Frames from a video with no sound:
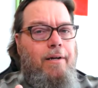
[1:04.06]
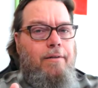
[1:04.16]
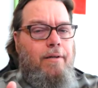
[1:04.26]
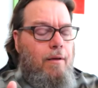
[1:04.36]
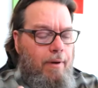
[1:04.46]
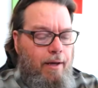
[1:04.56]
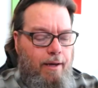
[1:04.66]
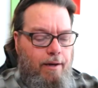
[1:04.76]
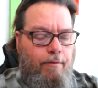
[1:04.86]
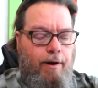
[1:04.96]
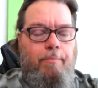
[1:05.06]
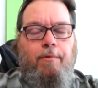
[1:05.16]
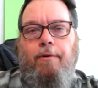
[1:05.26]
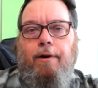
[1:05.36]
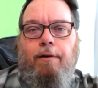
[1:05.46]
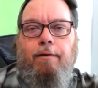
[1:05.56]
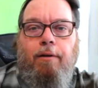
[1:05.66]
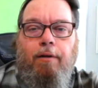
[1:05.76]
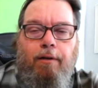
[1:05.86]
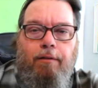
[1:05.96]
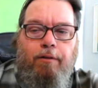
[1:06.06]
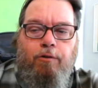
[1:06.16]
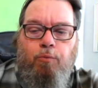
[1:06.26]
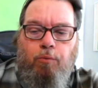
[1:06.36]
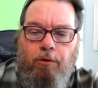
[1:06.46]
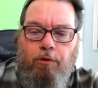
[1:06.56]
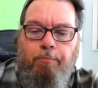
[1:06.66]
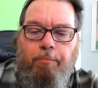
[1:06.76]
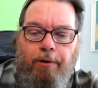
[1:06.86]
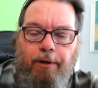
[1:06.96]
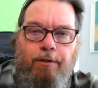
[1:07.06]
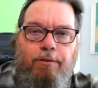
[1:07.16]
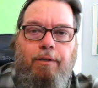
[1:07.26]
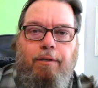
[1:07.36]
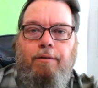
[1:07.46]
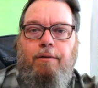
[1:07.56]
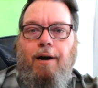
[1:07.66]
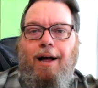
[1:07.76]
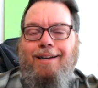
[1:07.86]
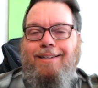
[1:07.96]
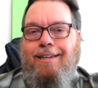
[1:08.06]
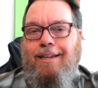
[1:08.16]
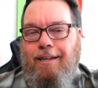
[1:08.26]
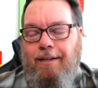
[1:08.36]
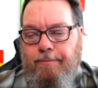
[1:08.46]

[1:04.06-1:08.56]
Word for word: to get my head wrapped around this World Birding Center idea.